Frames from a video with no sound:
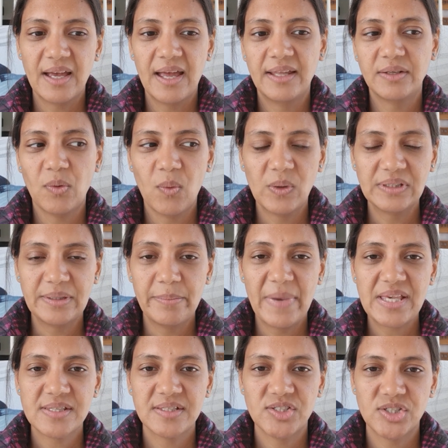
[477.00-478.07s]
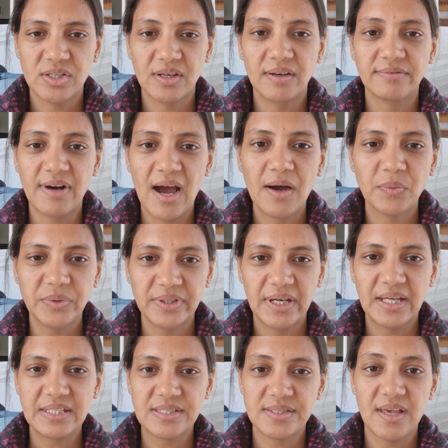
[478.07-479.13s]
and all the messaging around
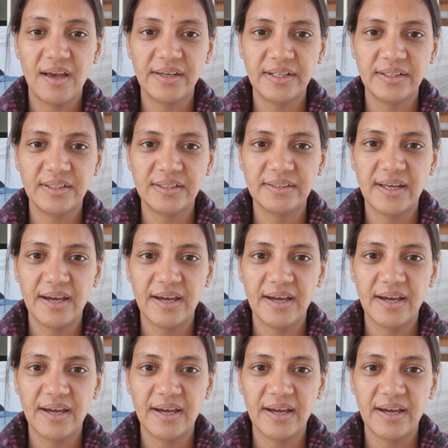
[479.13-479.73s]
anxiety